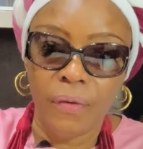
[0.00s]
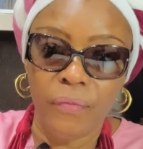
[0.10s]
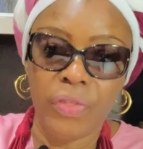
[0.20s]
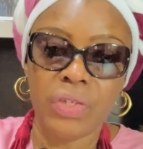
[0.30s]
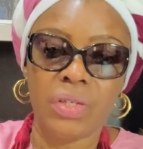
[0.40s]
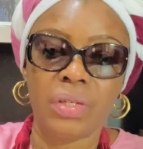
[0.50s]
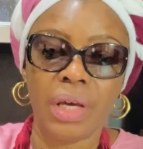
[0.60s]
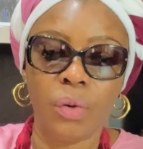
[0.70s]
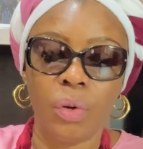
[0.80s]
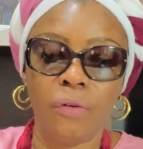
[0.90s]
the
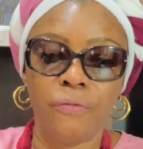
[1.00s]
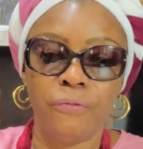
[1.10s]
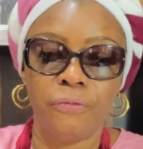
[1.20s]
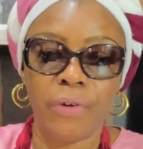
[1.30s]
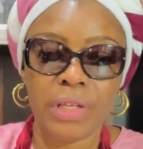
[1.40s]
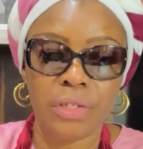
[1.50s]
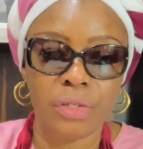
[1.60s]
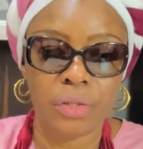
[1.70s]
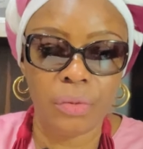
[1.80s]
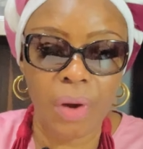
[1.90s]
circle of
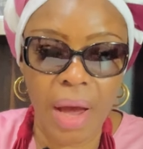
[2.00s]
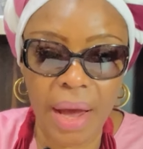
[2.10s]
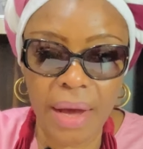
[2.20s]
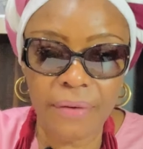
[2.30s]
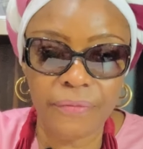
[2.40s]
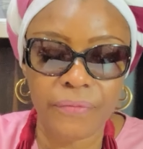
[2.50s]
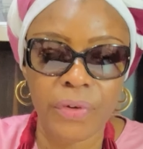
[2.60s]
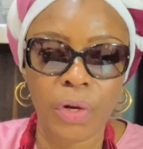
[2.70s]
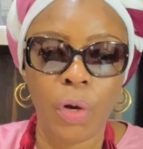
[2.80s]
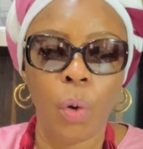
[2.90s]
friends you have,
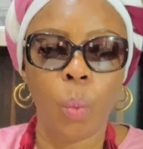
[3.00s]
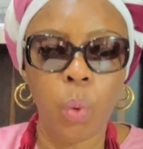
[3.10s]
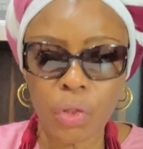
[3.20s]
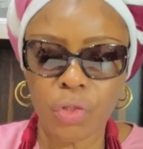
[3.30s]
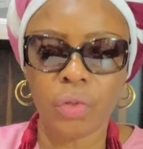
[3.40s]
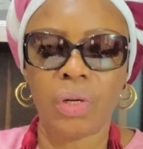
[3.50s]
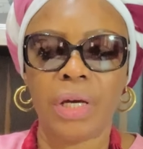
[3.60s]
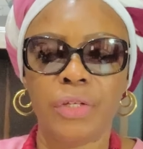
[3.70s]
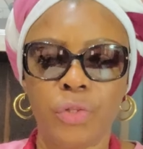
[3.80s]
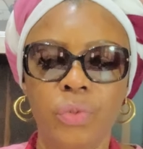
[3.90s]
what you
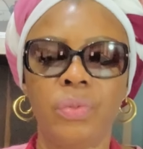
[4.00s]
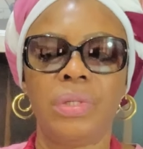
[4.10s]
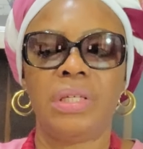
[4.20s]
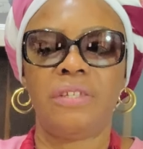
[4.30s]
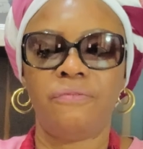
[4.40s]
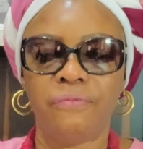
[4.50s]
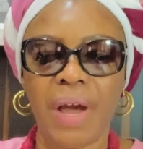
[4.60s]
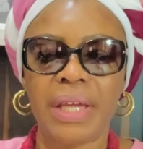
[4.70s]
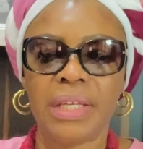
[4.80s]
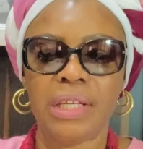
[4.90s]
can do is
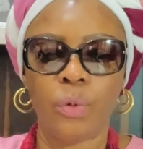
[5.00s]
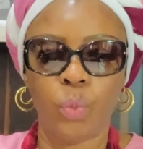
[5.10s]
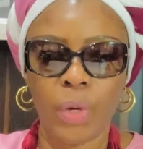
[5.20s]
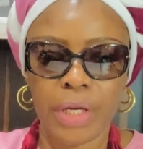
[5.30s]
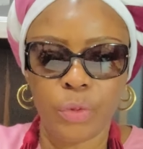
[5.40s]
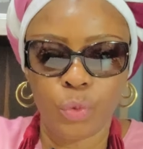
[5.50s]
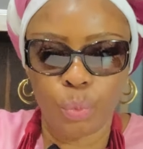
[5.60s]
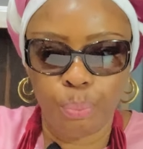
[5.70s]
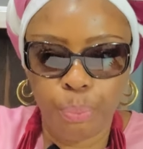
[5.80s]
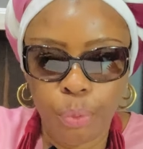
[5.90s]
find a way to
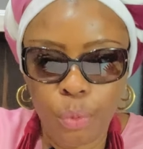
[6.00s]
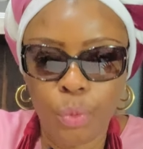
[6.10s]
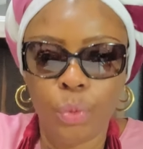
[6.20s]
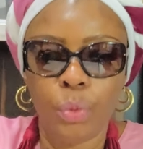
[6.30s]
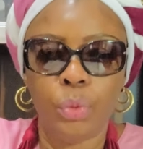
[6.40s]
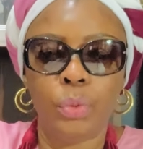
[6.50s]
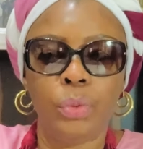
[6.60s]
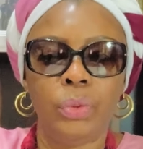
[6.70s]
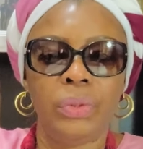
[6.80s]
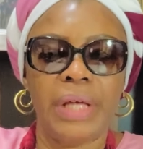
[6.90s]

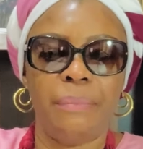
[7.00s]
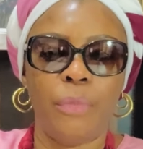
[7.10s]
pull them